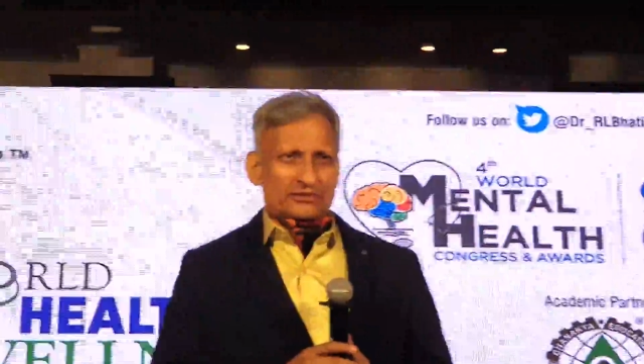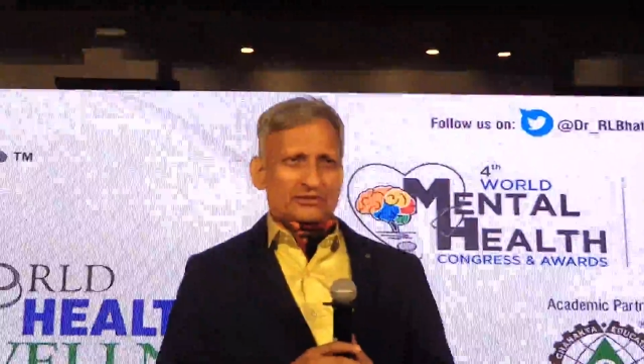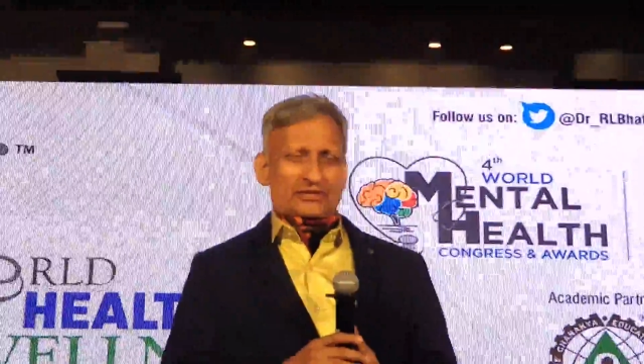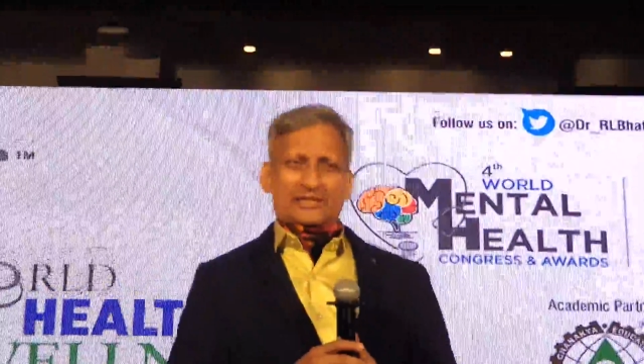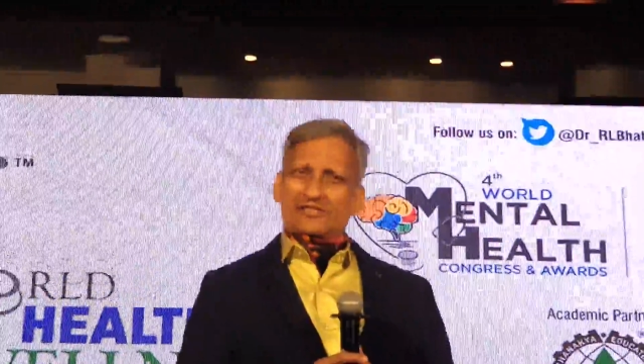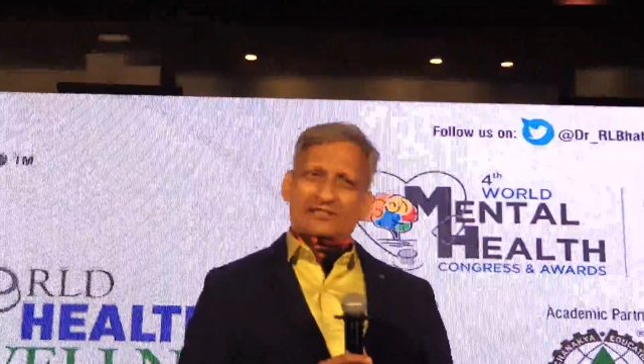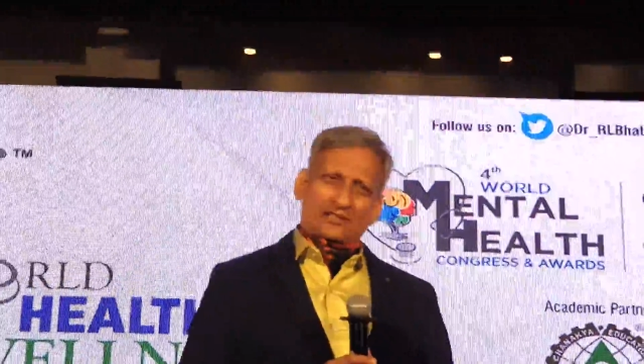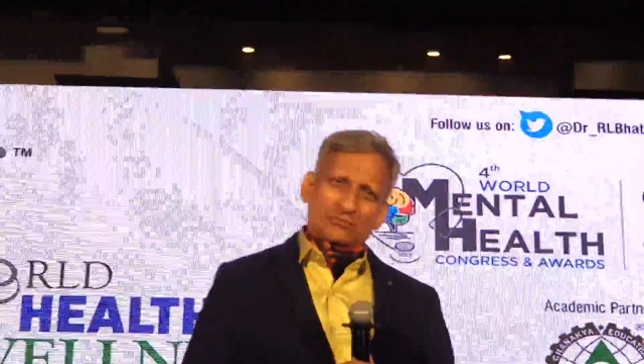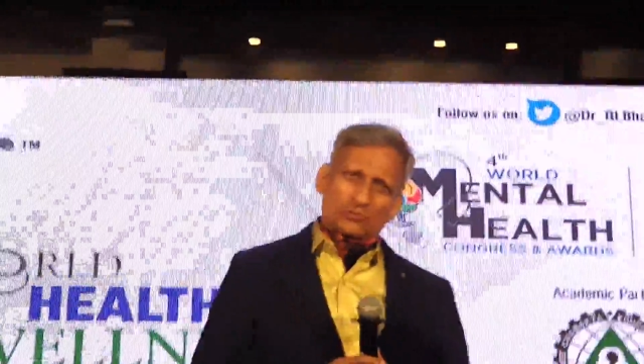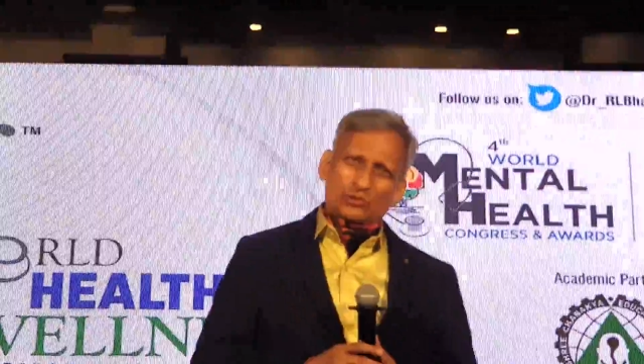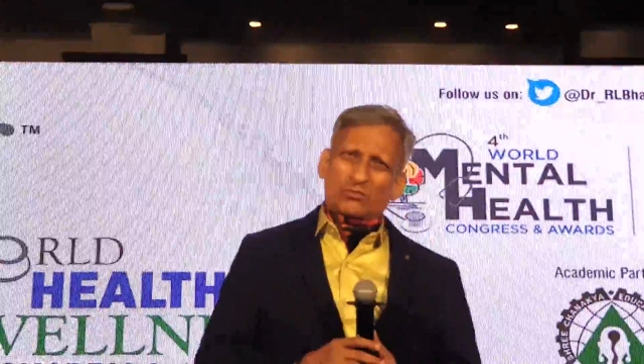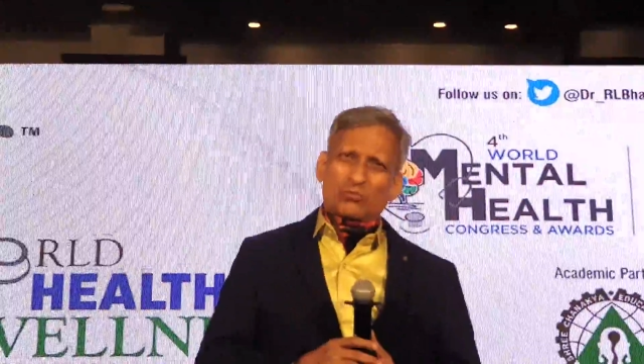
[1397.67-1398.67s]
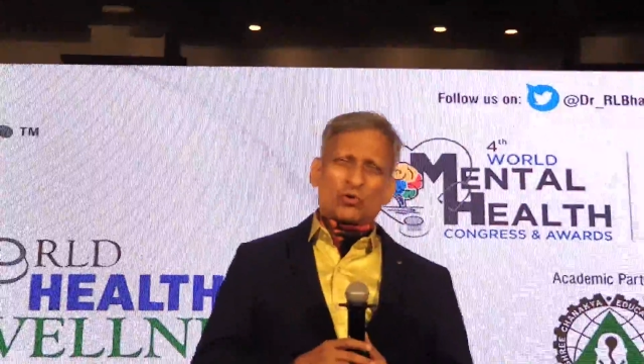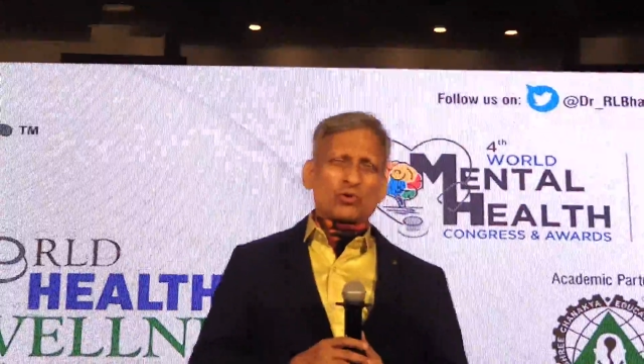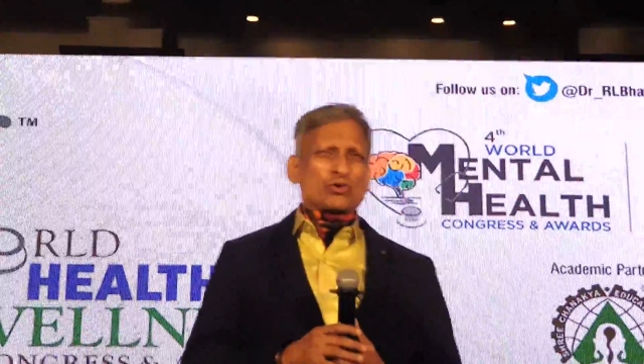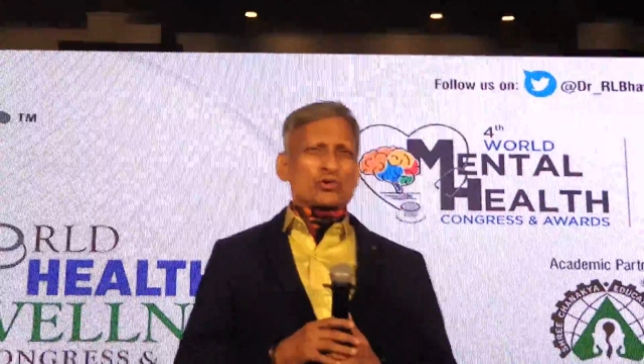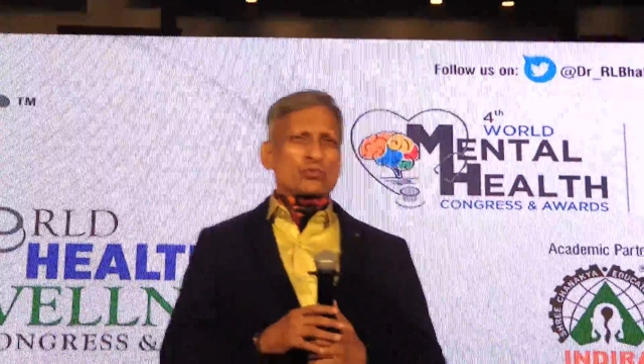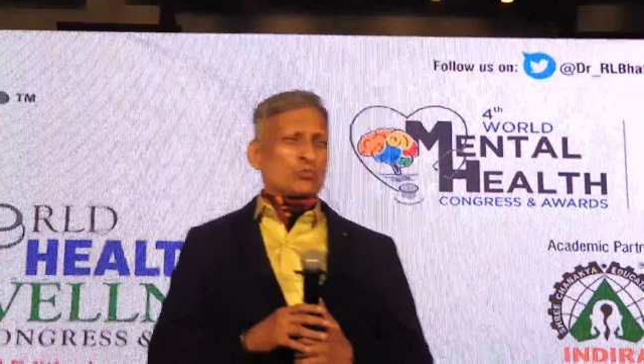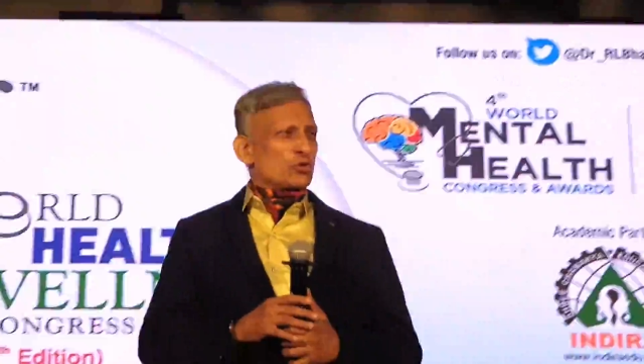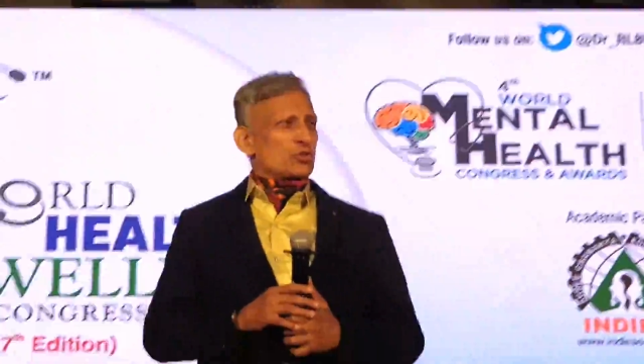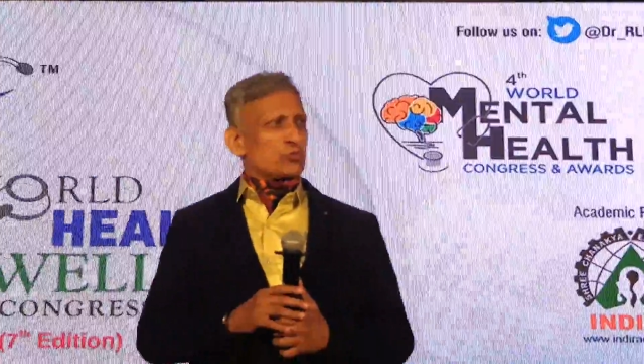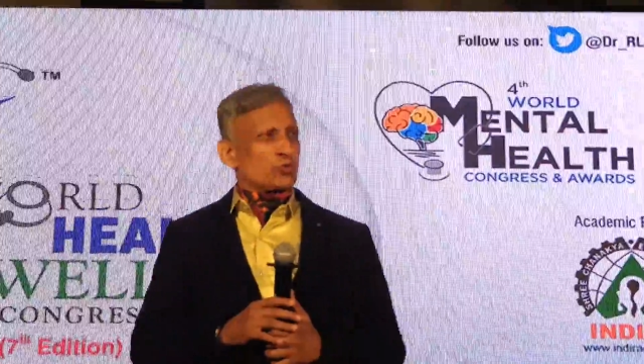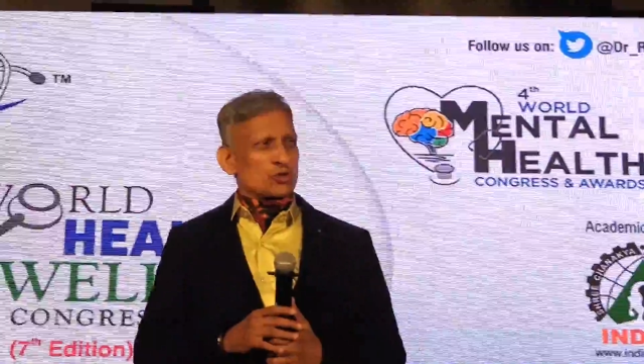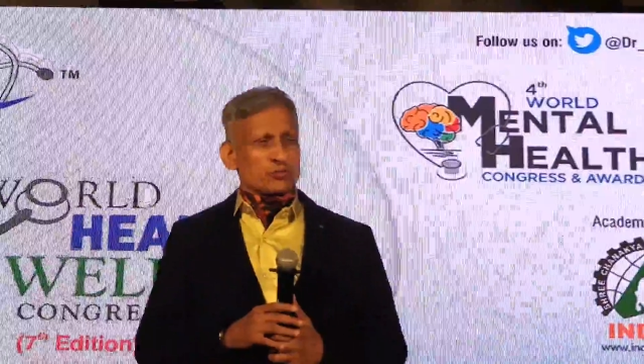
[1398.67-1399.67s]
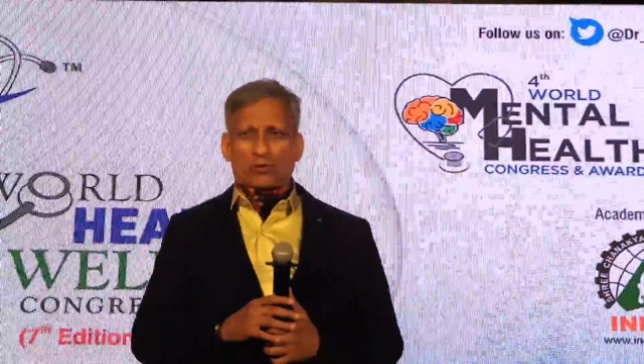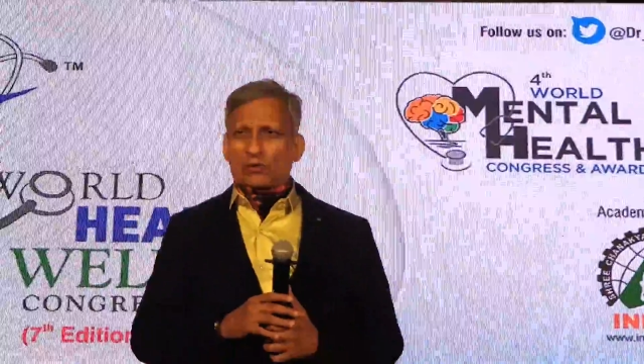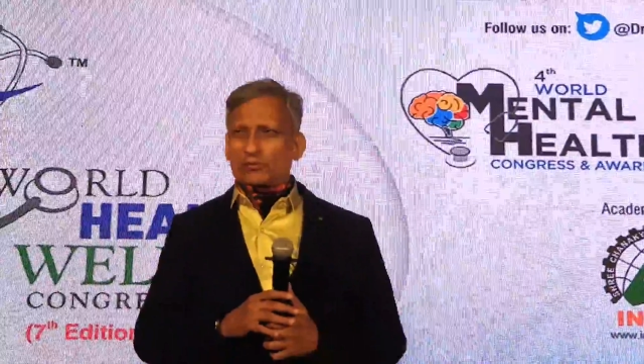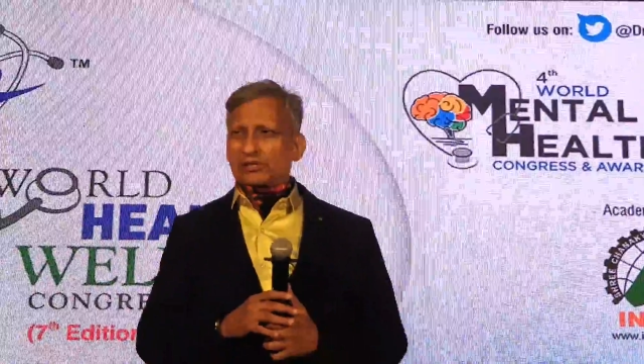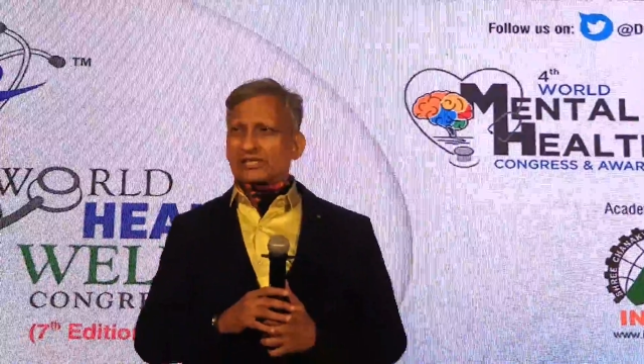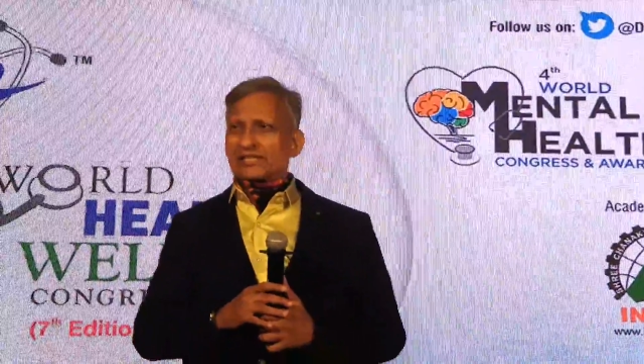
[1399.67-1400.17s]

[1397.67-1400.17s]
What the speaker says: let's come to the most popular